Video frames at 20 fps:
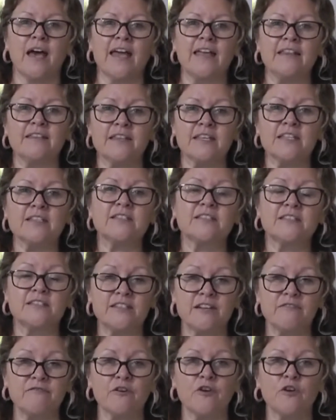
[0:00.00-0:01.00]
In this
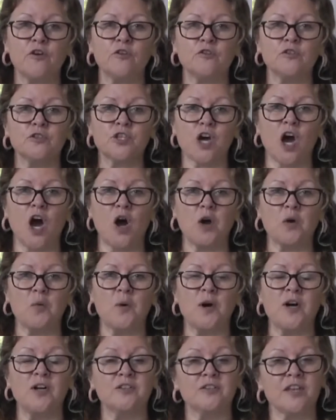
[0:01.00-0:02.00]
difficult, dark
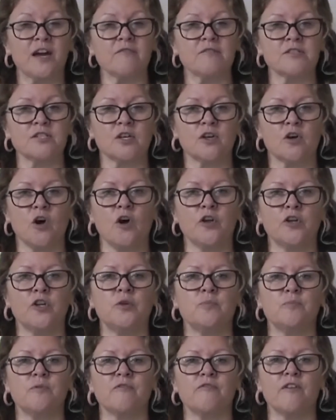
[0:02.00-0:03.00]
world, there is a God
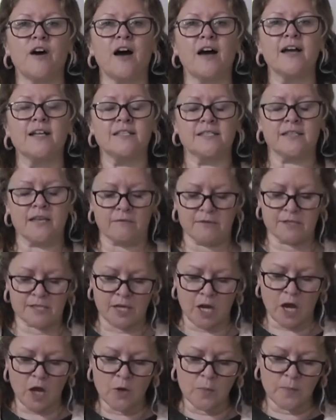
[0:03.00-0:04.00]
who provides. There is
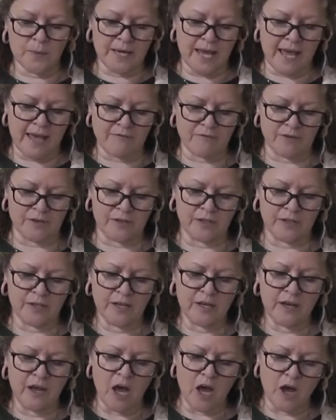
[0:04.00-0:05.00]
an open heaven
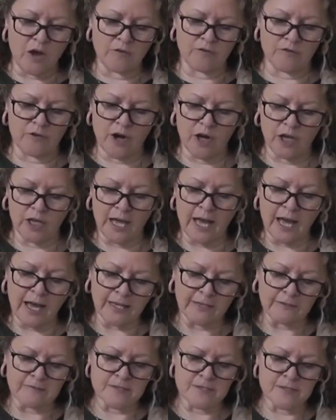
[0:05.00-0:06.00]
over our
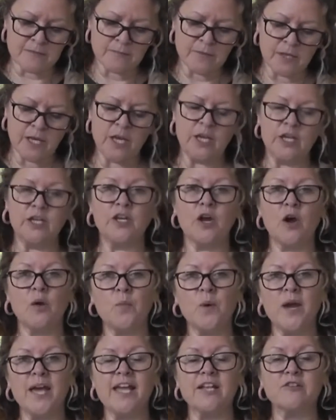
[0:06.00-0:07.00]
lives. You know,
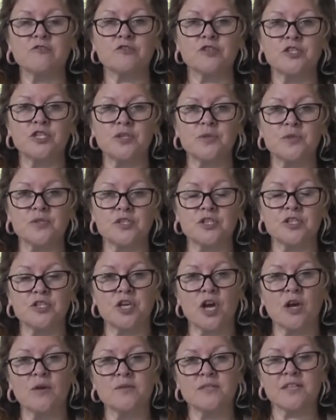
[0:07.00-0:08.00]
we're introduced to
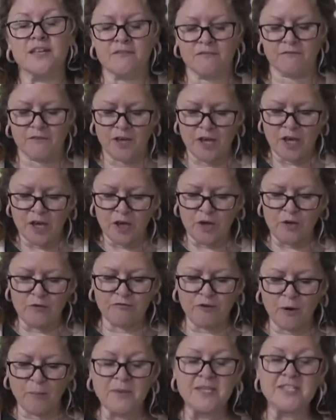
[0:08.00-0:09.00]
Joseph, who
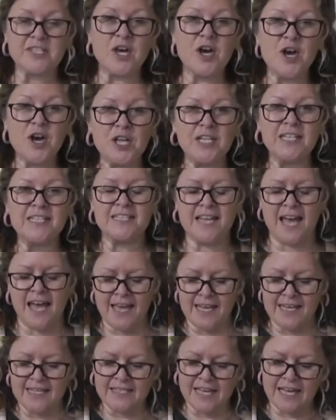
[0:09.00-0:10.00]
from these early
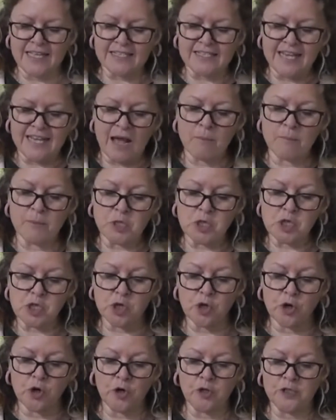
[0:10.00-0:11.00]
days has now
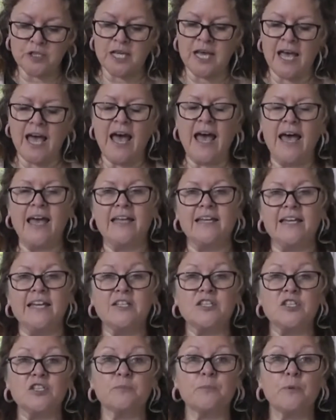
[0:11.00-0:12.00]
matured in
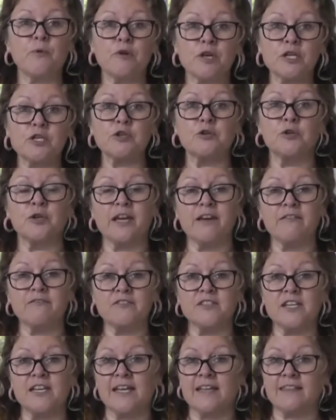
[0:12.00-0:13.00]
his spiritual
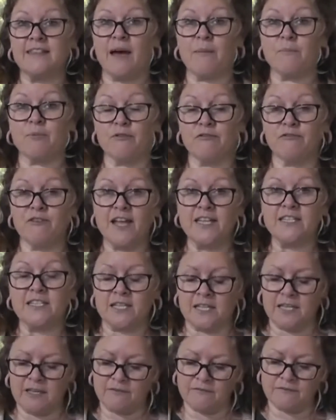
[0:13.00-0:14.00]
gifting, in that
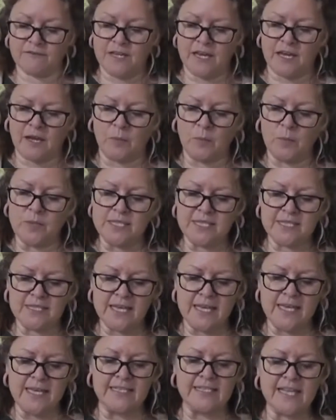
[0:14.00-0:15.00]
prophetic gifting. And we
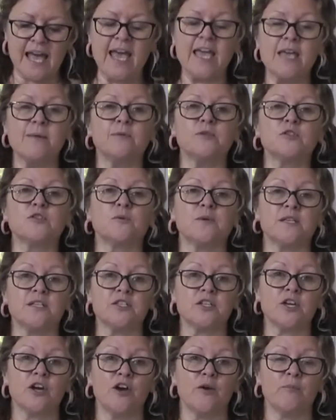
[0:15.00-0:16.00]
see he's able to
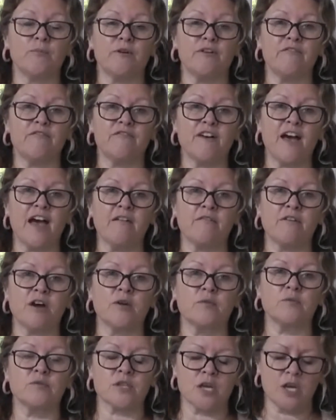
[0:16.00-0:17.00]
interpret
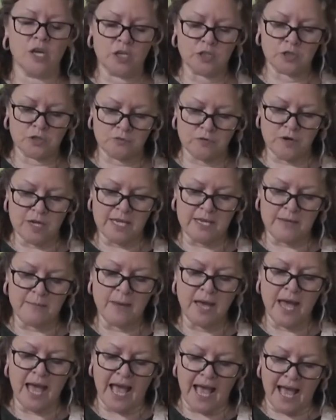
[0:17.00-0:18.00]
Pharaoh's
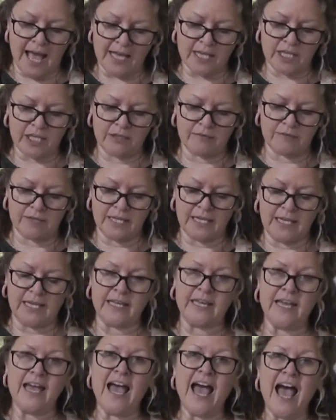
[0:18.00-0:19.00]
dream
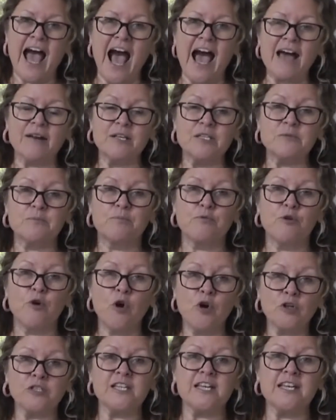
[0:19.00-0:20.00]
accurately and is
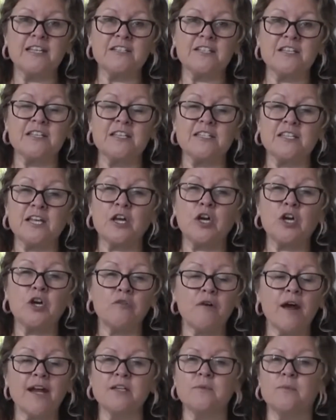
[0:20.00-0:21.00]
brought into this
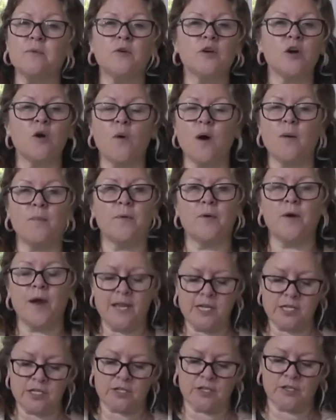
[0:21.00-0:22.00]
incredible
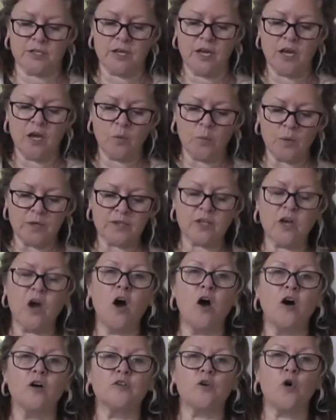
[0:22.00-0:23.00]
cooperation with
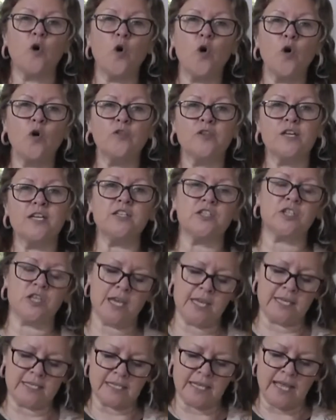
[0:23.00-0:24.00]
God all these
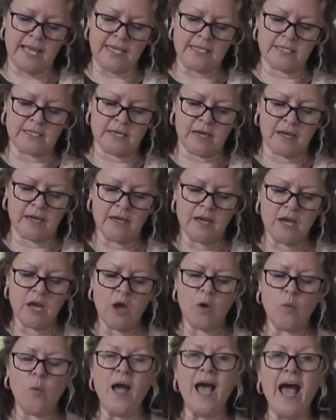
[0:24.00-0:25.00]
years later,
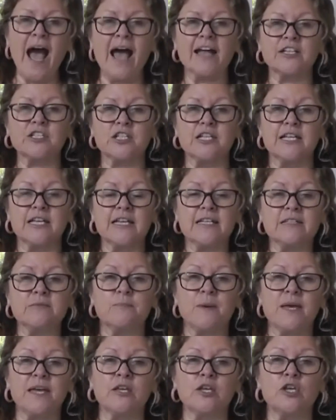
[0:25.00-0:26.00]
where actually he is
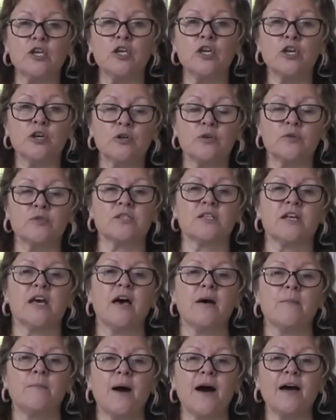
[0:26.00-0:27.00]
being used
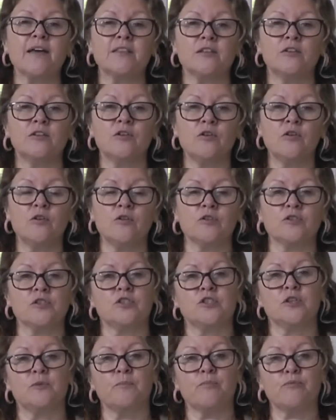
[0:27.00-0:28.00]
by the Lord
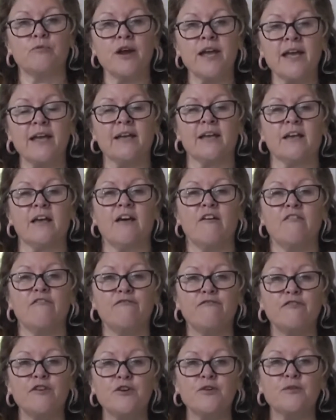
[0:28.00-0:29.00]
to bring
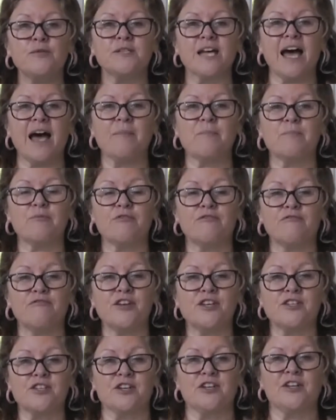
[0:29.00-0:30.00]
food and
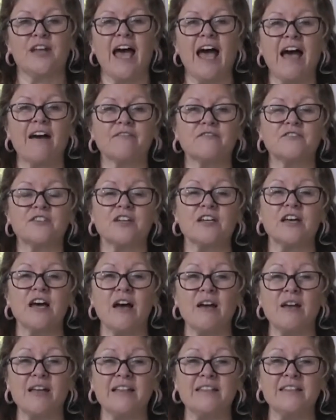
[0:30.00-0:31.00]
provision after
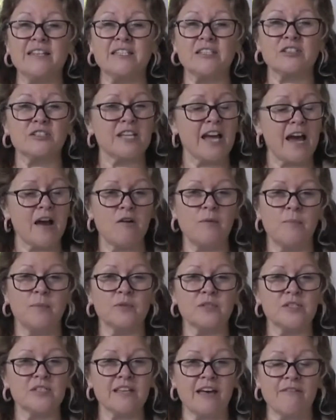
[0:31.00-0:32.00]
in this
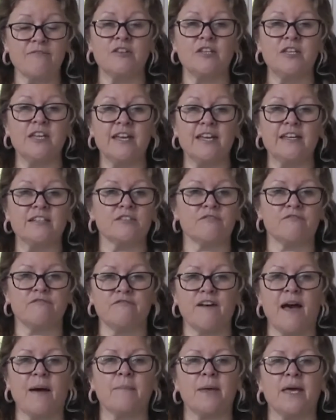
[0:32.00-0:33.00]
terrible 7 years of
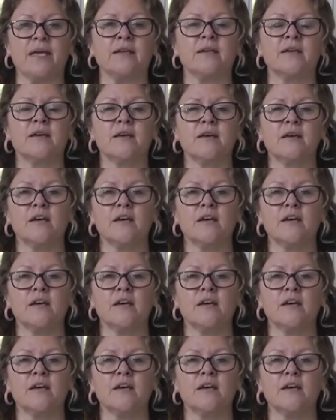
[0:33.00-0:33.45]
famine.